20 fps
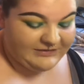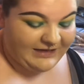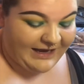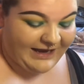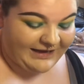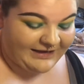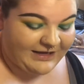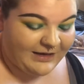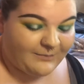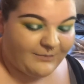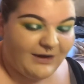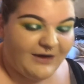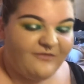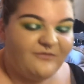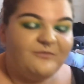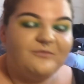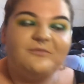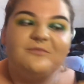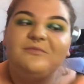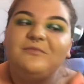I come off
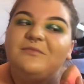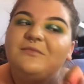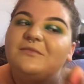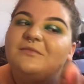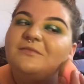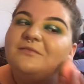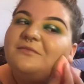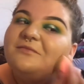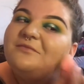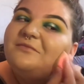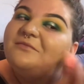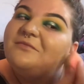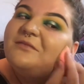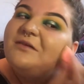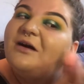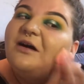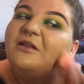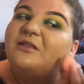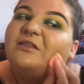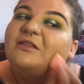
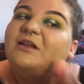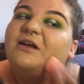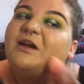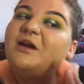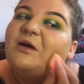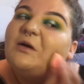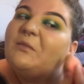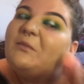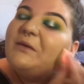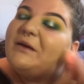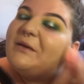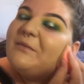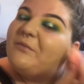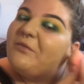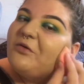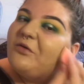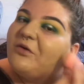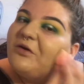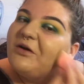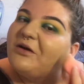a little bit
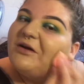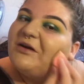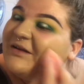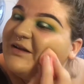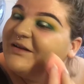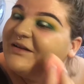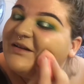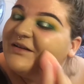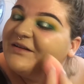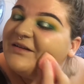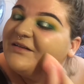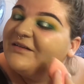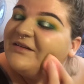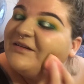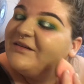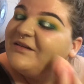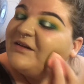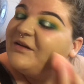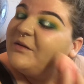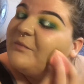more
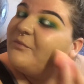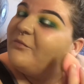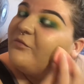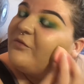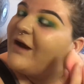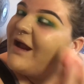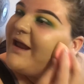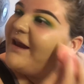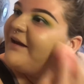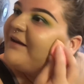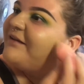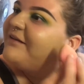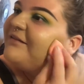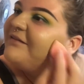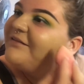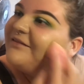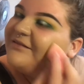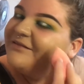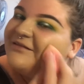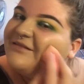red
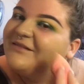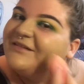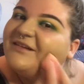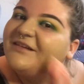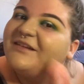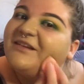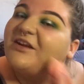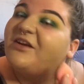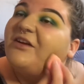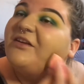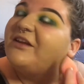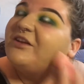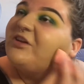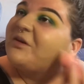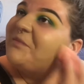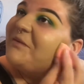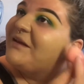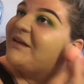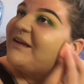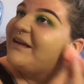Sorry, that took
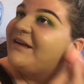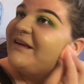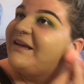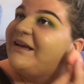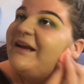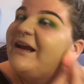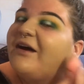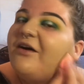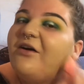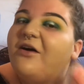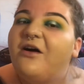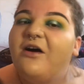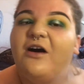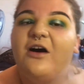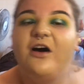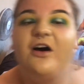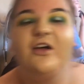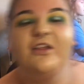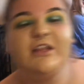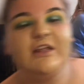me a second to get out.
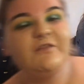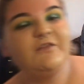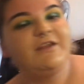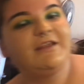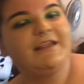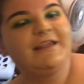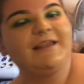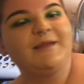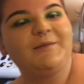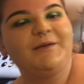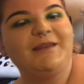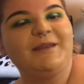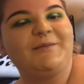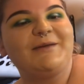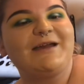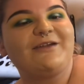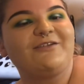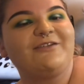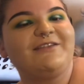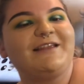Also, if you see somebody in the
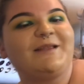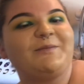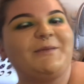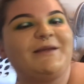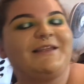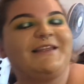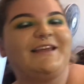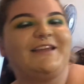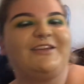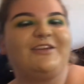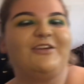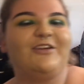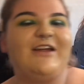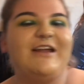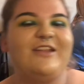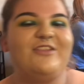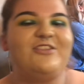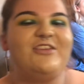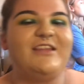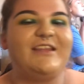background, that's my sister,
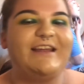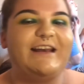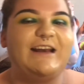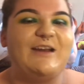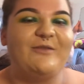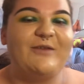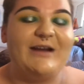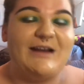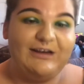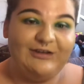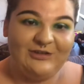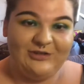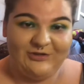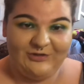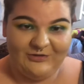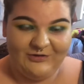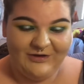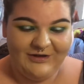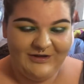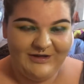and she's getting ready
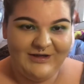too.